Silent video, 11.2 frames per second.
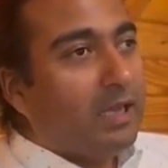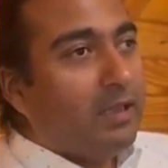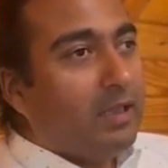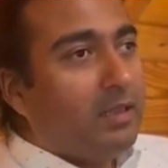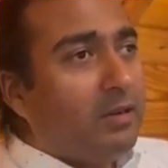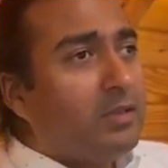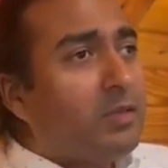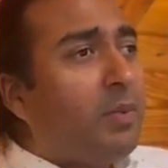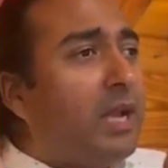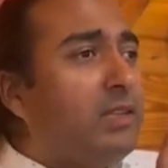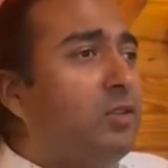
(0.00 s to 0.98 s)
And there is a
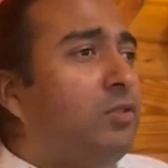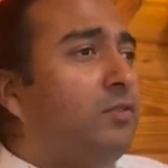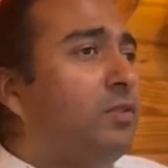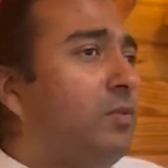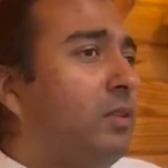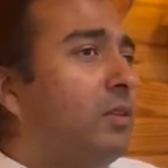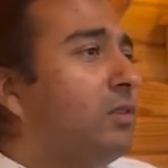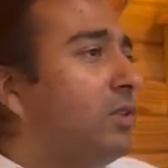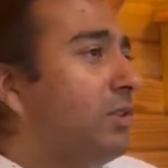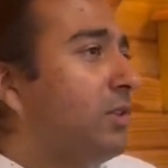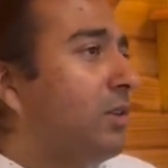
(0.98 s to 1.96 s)
passage of
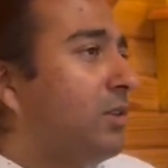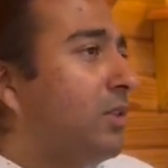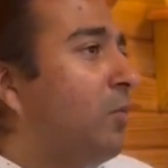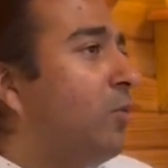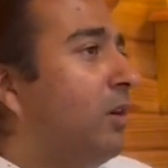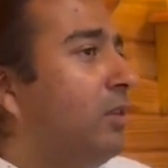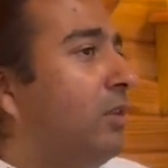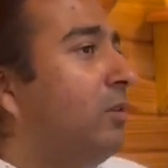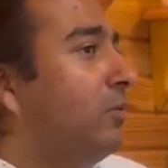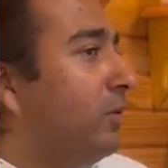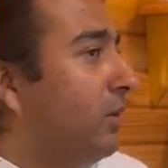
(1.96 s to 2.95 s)
suttas somewhere in the
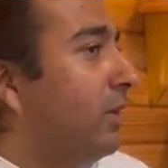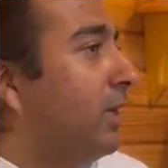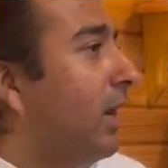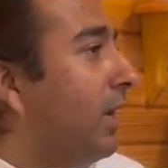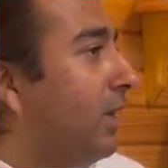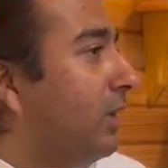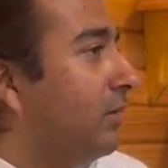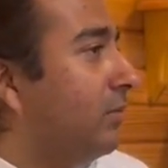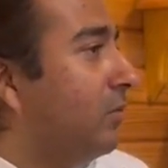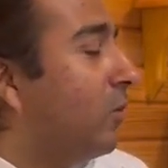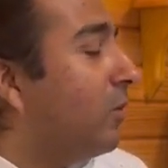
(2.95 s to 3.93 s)
Anguttara Nikaya,
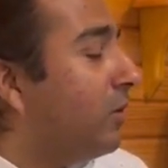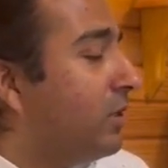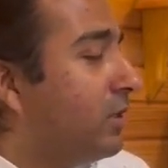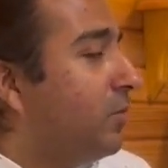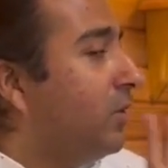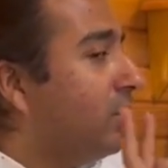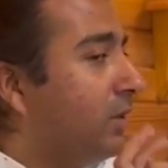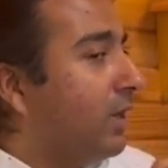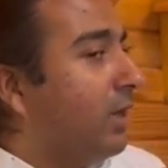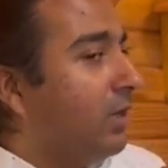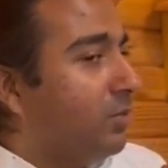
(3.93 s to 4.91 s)
or the Samyutta
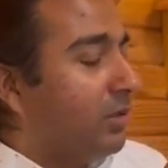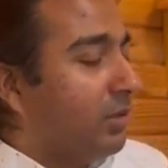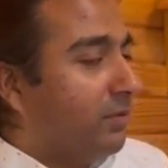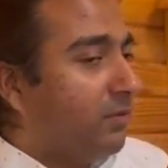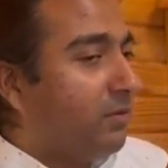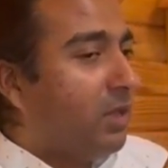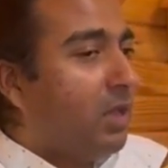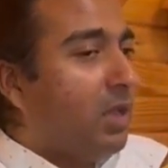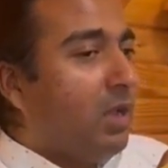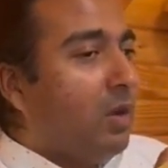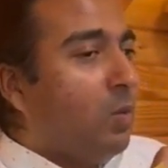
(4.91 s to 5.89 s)
Nikaya, I believe,
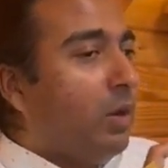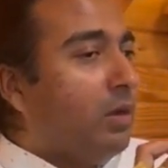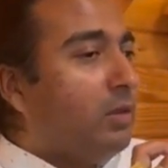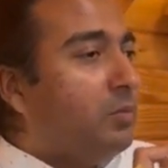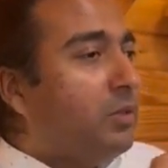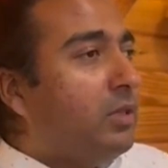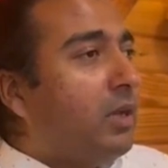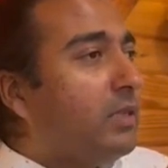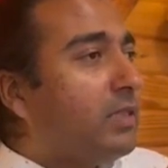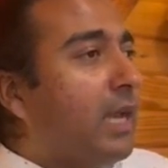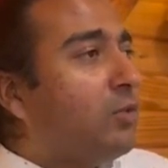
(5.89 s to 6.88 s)
where the Buddha
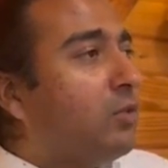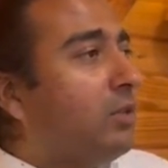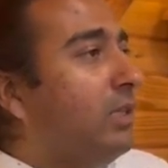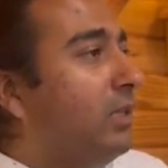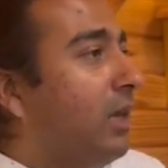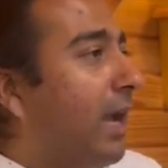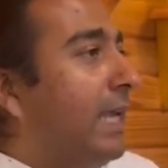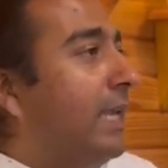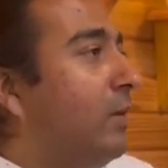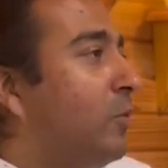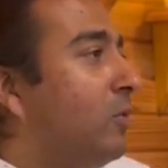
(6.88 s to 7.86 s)
is actually
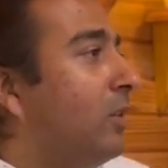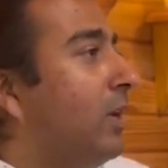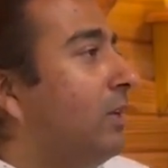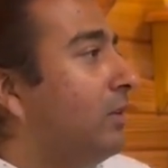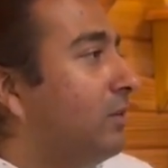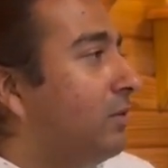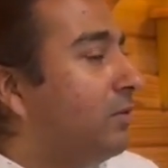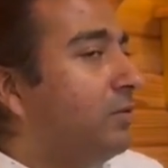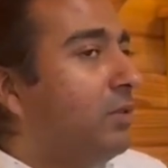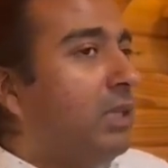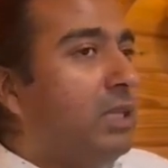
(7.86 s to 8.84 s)
guiding Moggallana
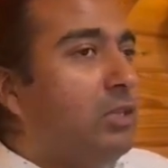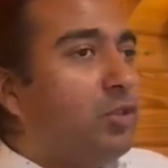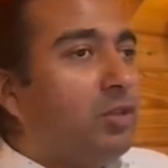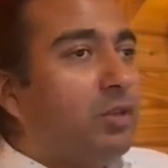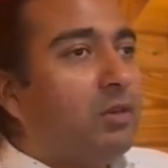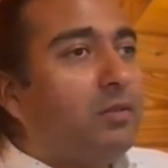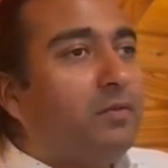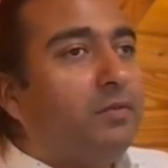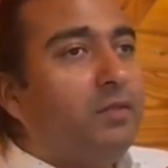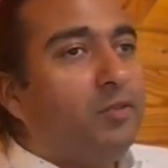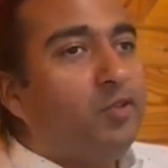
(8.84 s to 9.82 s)
through each
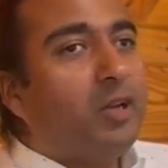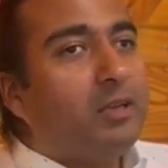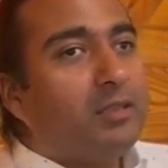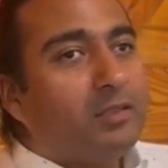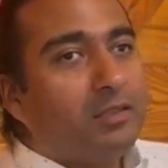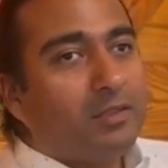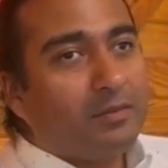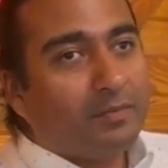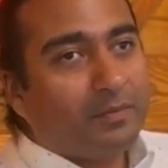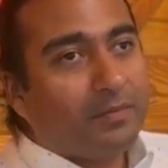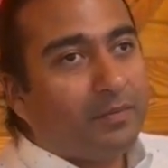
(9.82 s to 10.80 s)
of the jhanas,
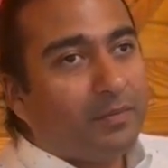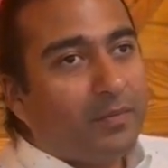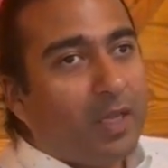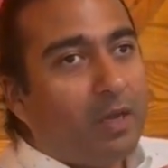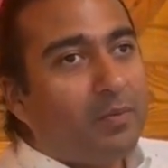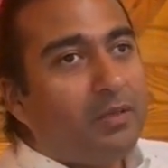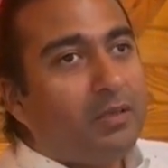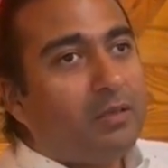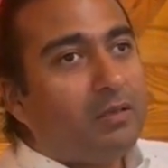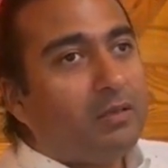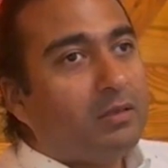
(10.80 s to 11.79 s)
up
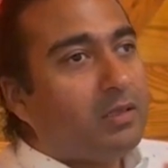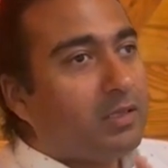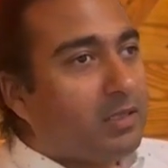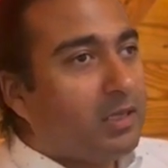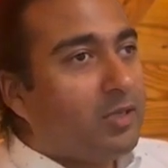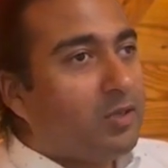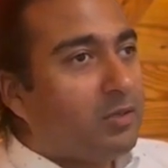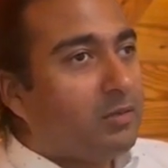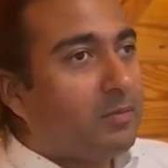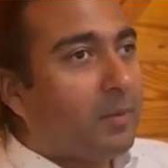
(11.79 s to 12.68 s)
until cessation.